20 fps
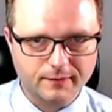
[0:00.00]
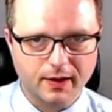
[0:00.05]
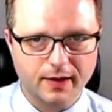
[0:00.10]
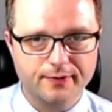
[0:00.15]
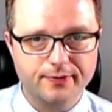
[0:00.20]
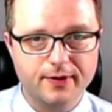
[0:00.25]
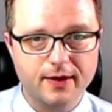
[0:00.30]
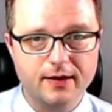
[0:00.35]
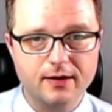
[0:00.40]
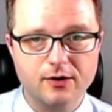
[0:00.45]

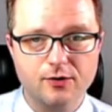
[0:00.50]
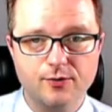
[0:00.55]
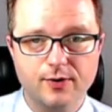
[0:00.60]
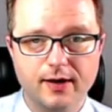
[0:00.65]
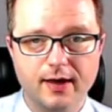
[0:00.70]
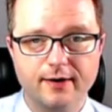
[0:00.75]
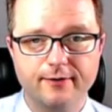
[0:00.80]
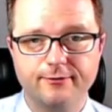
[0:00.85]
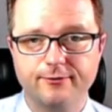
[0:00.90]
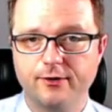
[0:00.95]
Thank you
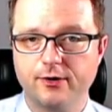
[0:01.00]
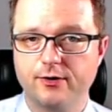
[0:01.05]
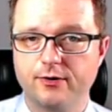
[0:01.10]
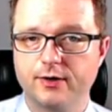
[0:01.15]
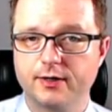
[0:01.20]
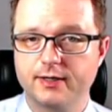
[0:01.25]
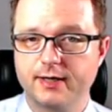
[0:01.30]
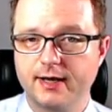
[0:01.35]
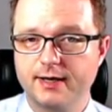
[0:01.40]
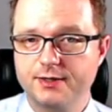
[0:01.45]
again for your
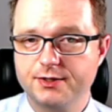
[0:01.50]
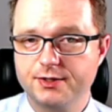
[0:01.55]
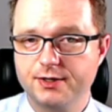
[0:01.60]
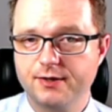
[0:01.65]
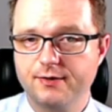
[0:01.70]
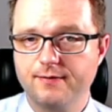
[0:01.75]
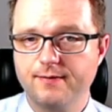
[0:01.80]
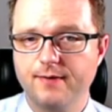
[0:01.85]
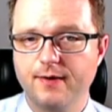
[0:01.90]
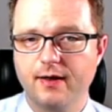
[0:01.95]

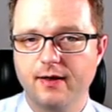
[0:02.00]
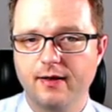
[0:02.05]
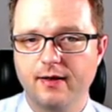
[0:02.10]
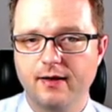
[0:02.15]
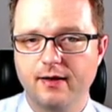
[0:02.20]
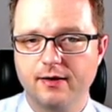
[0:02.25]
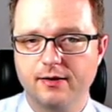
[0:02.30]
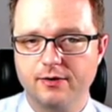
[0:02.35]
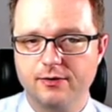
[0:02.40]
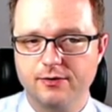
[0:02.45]
attention.
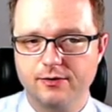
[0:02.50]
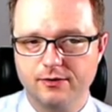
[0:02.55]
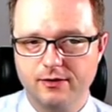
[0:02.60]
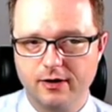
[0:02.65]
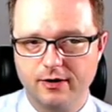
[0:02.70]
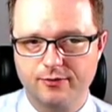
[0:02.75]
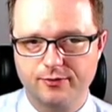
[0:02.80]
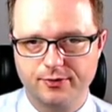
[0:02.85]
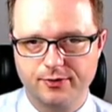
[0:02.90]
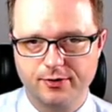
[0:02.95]
Good
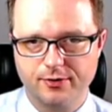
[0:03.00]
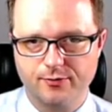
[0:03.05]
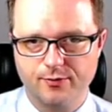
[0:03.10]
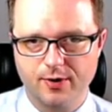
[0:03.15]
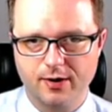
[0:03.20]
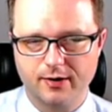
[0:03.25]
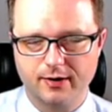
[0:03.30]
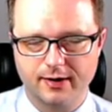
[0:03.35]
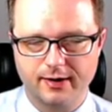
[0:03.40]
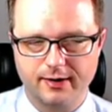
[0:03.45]
luck with your
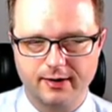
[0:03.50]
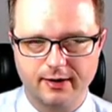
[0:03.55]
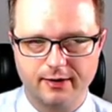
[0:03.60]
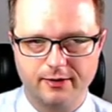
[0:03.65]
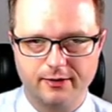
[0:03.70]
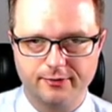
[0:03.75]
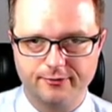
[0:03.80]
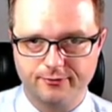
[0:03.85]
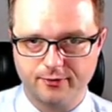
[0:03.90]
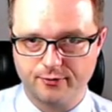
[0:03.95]
work, and I
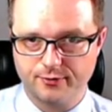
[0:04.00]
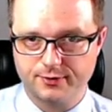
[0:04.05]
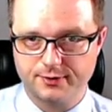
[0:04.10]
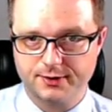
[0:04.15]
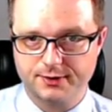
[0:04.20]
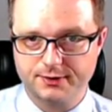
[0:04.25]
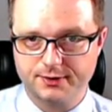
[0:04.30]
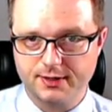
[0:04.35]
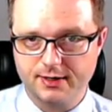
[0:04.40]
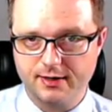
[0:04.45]
look forward to
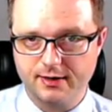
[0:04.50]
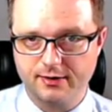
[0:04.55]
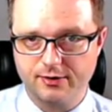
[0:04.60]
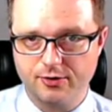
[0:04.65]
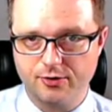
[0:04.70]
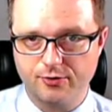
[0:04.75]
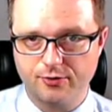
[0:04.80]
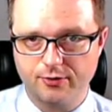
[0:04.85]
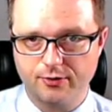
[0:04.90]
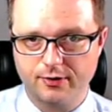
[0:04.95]
seeing
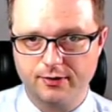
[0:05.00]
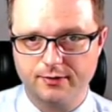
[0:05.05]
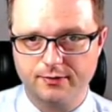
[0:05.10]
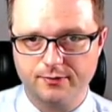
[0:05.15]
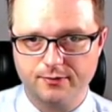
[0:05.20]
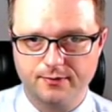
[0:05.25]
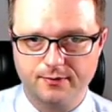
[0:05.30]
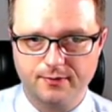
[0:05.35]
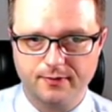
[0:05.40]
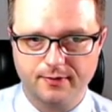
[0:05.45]
your
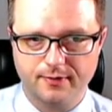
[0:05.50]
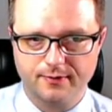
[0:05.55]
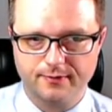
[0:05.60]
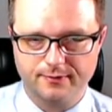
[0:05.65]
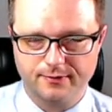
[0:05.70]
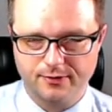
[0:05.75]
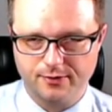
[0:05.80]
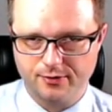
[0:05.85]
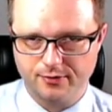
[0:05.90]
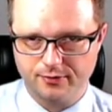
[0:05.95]

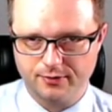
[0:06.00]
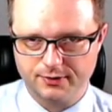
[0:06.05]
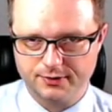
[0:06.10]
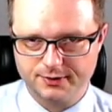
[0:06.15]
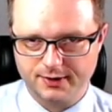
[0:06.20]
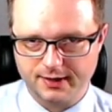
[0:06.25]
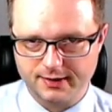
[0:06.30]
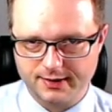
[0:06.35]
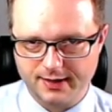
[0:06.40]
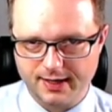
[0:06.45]

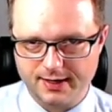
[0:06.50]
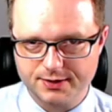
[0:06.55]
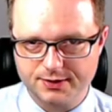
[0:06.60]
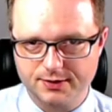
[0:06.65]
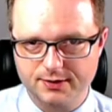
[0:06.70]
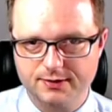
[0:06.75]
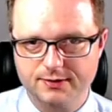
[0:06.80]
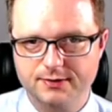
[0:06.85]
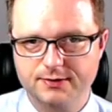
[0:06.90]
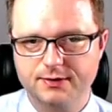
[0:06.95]

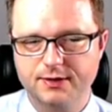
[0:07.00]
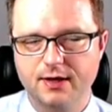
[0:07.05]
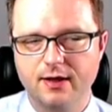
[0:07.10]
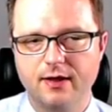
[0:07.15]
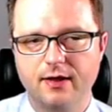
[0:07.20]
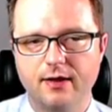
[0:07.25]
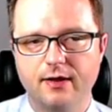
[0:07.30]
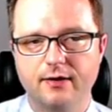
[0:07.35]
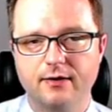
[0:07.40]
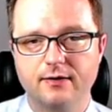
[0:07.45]
citations
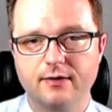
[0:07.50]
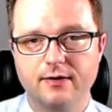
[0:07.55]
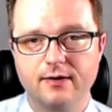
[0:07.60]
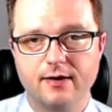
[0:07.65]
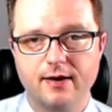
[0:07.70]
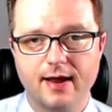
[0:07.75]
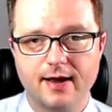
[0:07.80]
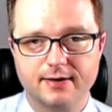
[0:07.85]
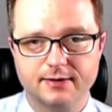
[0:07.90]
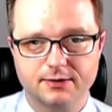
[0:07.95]

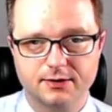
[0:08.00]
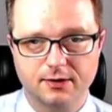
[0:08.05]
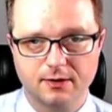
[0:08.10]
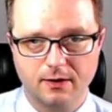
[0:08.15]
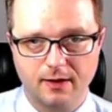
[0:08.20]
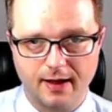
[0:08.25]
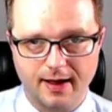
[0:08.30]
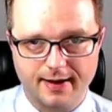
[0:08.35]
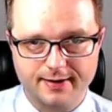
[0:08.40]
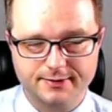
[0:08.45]
next
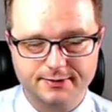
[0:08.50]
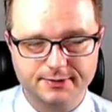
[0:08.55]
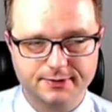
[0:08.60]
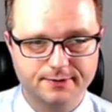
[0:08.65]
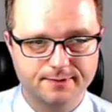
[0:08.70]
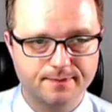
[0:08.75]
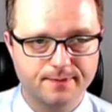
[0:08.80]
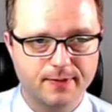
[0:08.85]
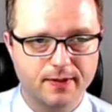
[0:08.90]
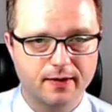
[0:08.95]
class.
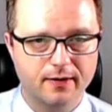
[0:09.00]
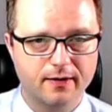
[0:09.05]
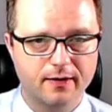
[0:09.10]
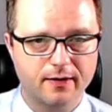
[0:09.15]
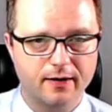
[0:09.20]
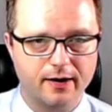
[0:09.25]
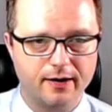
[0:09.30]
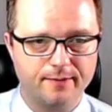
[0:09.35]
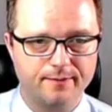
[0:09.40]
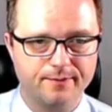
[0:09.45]
I